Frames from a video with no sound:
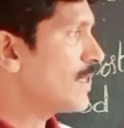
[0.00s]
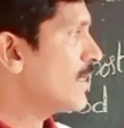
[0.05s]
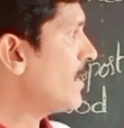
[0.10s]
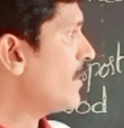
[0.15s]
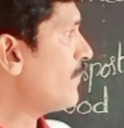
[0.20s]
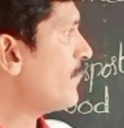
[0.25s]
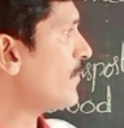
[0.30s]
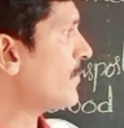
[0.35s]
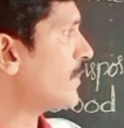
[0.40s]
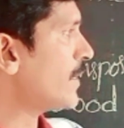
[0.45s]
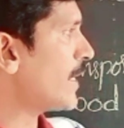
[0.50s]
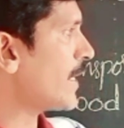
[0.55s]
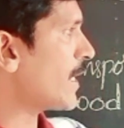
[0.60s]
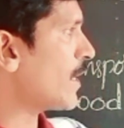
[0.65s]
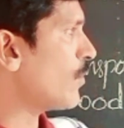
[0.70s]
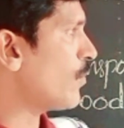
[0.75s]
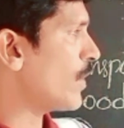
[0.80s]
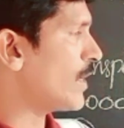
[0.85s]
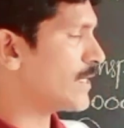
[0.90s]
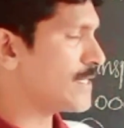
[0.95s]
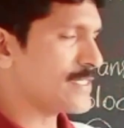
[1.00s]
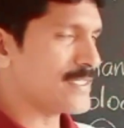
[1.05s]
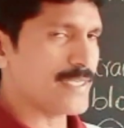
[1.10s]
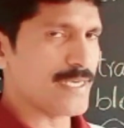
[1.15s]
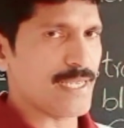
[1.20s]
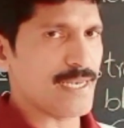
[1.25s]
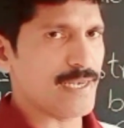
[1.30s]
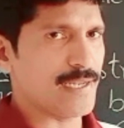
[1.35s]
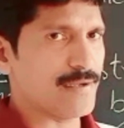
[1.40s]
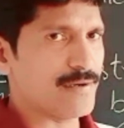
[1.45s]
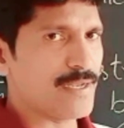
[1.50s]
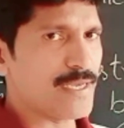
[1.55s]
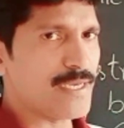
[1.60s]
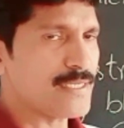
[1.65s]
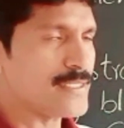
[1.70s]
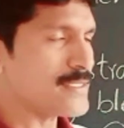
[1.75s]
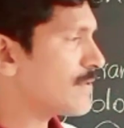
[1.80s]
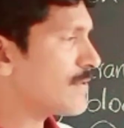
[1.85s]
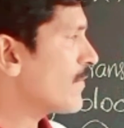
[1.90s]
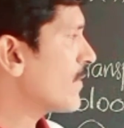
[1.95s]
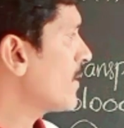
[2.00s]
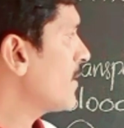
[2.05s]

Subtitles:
If you take a one cell, right?